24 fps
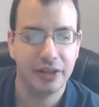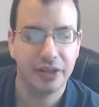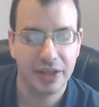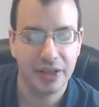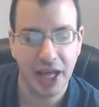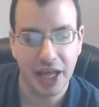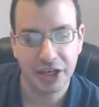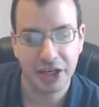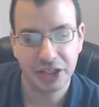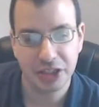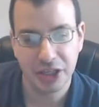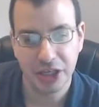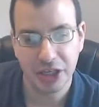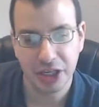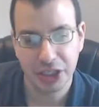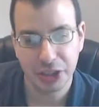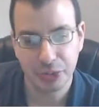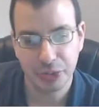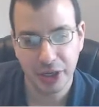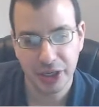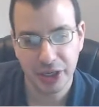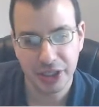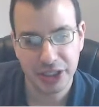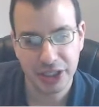That's
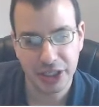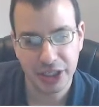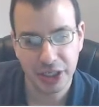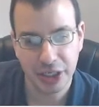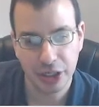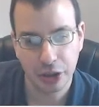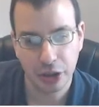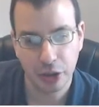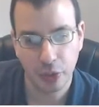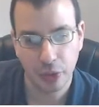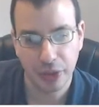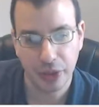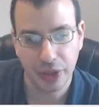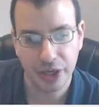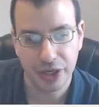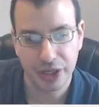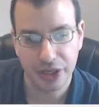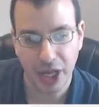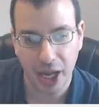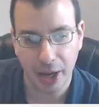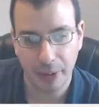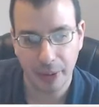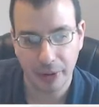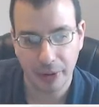expressed here with the
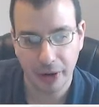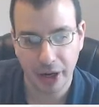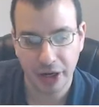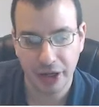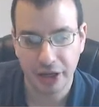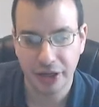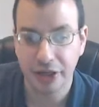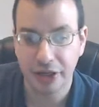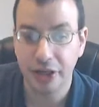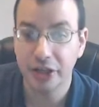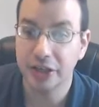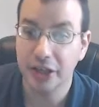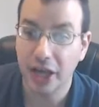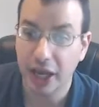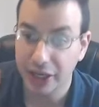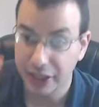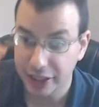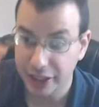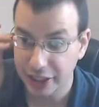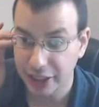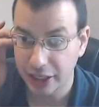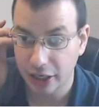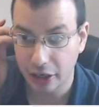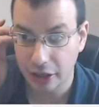dot product,
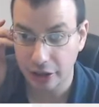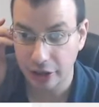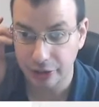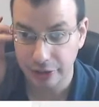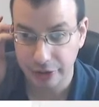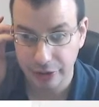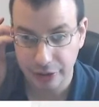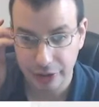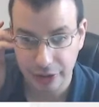dot dr.